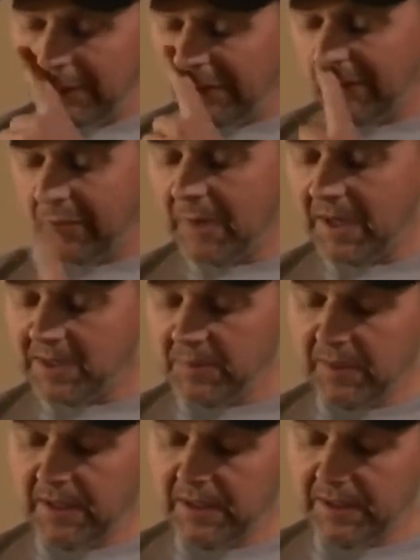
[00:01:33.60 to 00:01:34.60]
for my
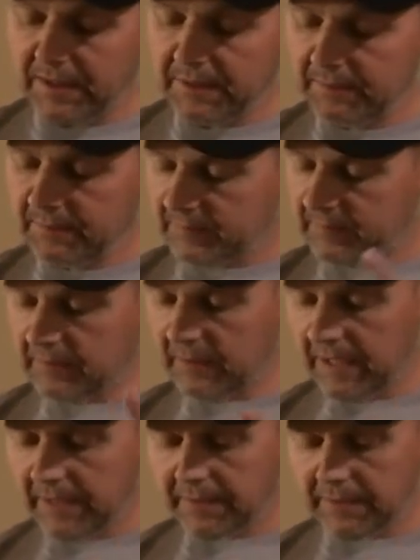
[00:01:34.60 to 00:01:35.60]
spine and
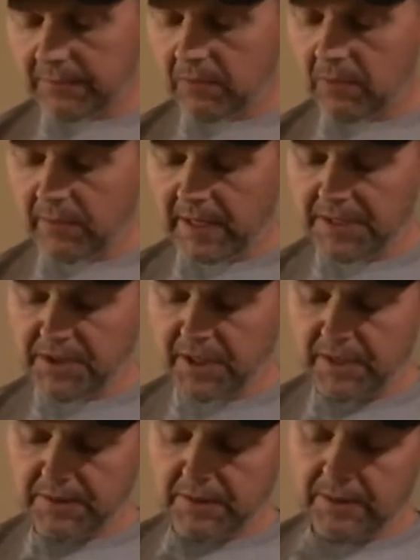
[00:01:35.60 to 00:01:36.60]
length and all that
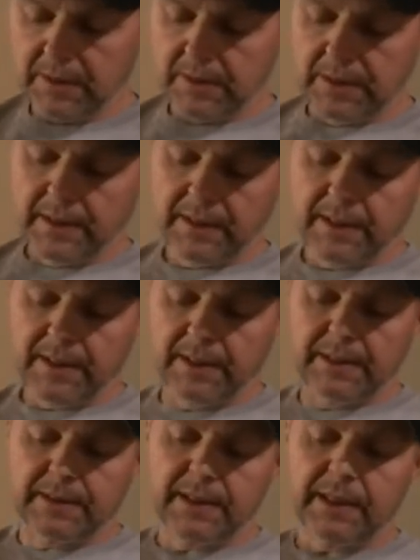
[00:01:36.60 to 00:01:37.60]
jazz.
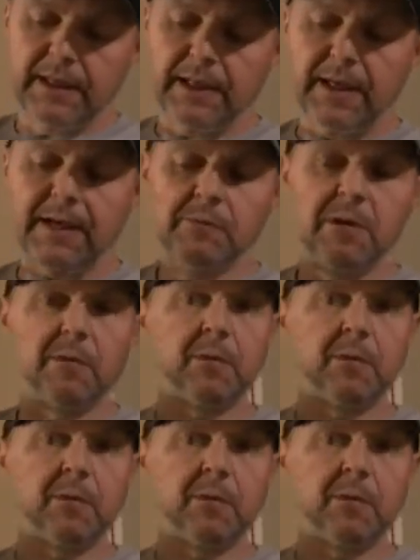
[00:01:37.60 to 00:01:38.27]
And I went